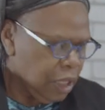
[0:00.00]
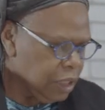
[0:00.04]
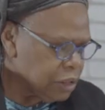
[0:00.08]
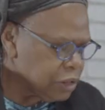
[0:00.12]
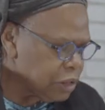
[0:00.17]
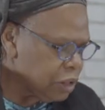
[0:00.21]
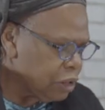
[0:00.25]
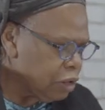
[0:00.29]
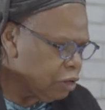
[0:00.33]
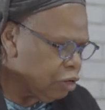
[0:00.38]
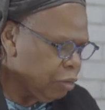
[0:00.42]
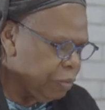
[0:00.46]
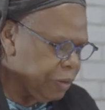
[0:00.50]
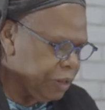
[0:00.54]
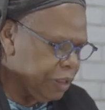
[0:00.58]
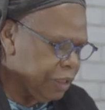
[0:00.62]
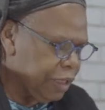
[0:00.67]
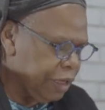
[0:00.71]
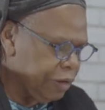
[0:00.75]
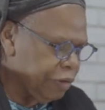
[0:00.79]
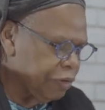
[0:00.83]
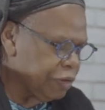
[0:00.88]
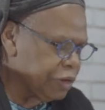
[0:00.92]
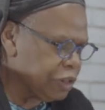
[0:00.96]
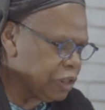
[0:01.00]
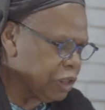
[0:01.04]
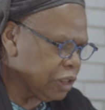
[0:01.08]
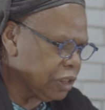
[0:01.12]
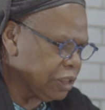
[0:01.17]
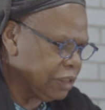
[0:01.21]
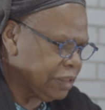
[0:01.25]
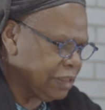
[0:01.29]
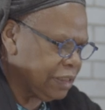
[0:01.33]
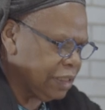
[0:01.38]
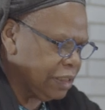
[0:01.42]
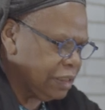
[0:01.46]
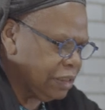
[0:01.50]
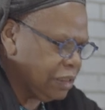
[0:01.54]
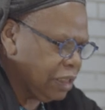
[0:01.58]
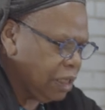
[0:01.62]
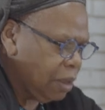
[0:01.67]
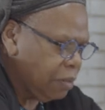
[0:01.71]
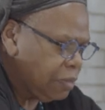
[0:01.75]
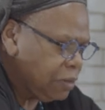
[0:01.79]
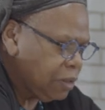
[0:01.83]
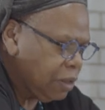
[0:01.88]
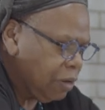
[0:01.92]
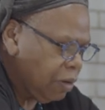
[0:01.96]
until a little bit later until it sits
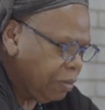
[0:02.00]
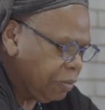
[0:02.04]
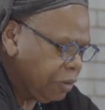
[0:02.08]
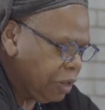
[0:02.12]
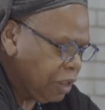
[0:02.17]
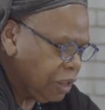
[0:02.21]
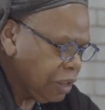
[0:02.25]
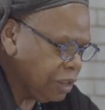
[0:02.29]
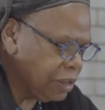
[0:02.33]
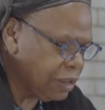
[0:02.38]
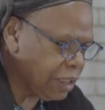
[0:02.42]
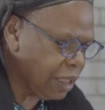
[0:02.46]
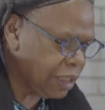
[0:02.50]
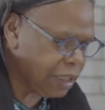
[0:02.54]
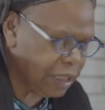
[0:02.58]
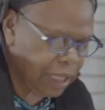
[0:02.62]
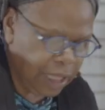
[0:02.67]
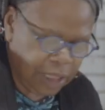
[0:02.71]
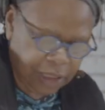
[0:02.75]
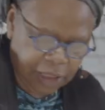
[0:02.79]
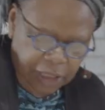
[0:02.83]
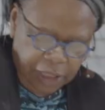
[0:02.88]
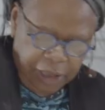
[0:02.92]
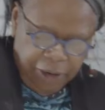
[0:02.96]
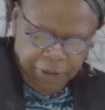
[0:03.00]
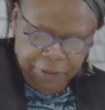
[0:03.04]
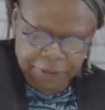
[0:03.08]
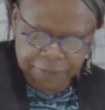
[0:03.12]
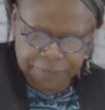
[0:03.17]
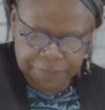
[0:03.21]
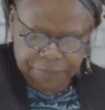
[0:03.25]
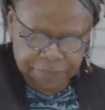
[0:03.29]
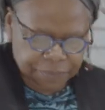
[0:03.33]
up. So I'm going to set that there.